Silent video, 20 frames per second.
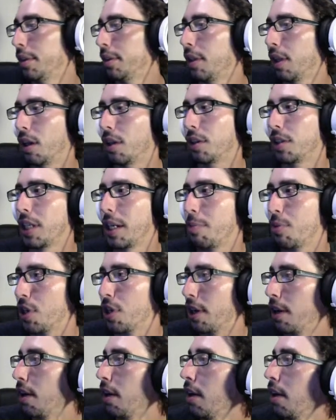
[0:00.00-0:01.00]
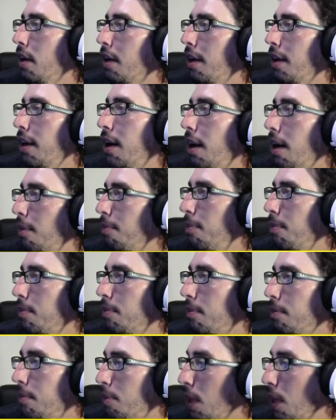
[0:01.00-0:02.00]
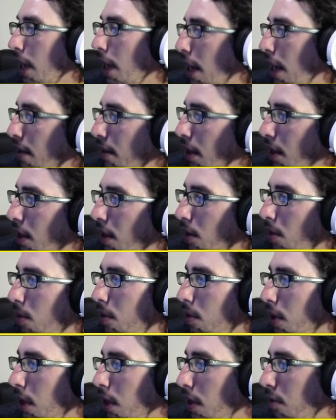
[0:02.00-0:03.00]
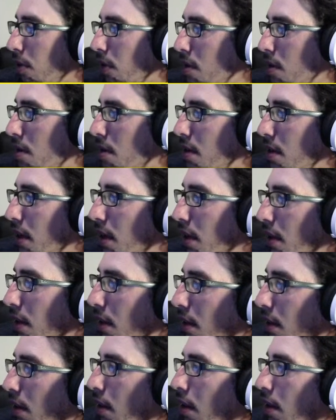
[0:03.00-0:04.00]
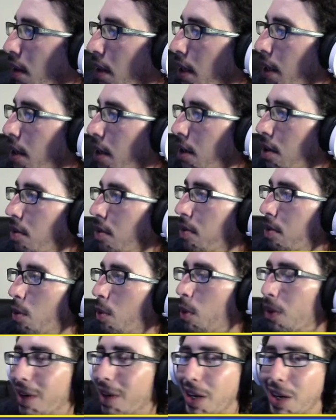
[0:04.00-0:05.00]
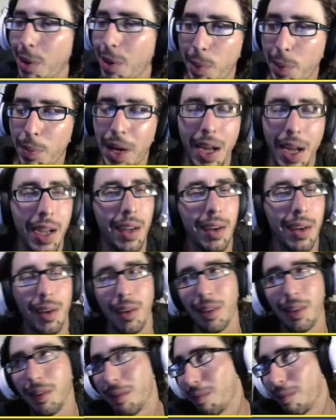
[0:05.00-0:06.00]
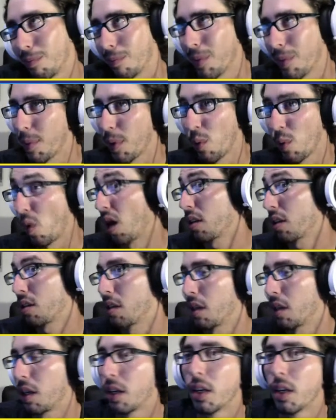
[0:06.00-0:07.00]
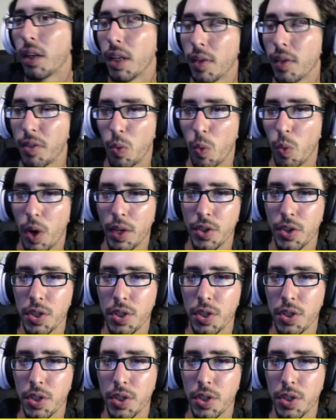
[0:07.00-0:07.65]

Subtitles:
same shit. But yeah, thank you for listening and thank you for coming back and maybe watching if you watch it.